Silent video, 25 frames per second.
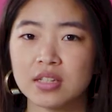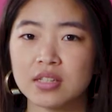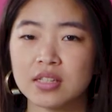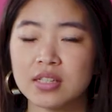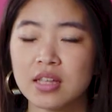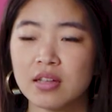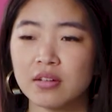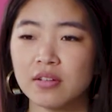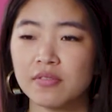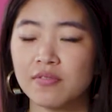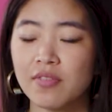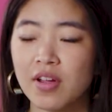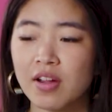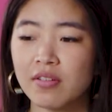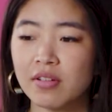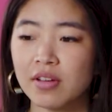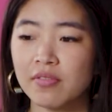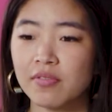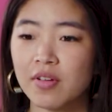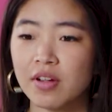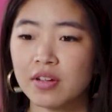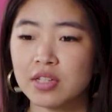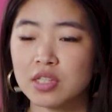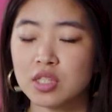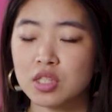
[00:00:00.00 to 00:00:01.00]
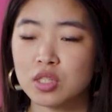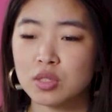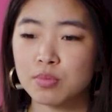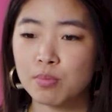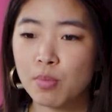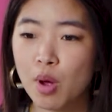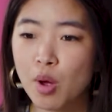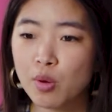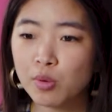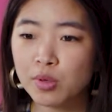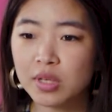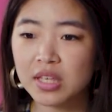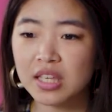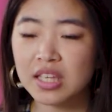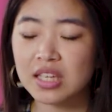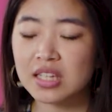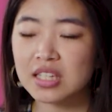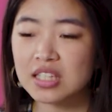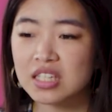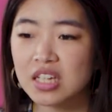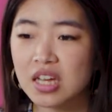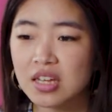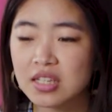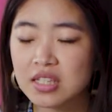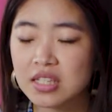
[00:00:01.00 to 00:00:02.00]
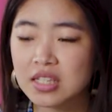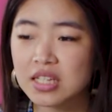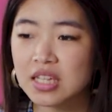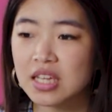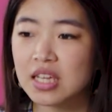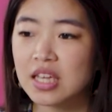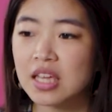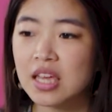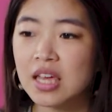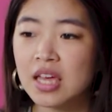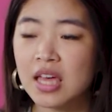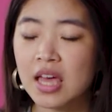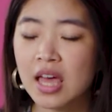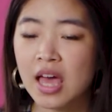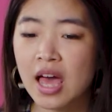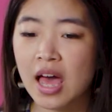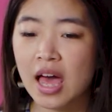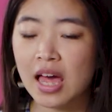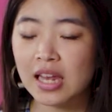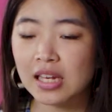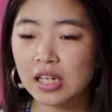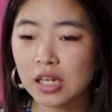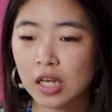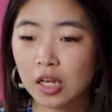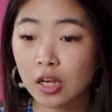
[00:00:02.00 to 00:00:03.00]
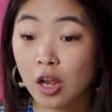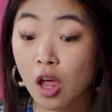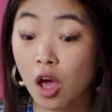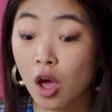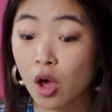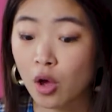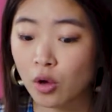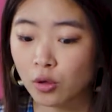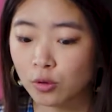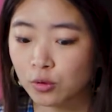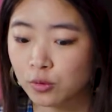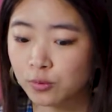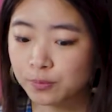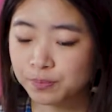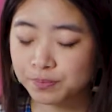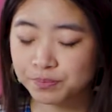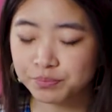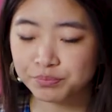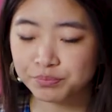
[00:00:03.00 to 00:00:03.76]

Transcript: It sounded very, very smoky and dusty and low,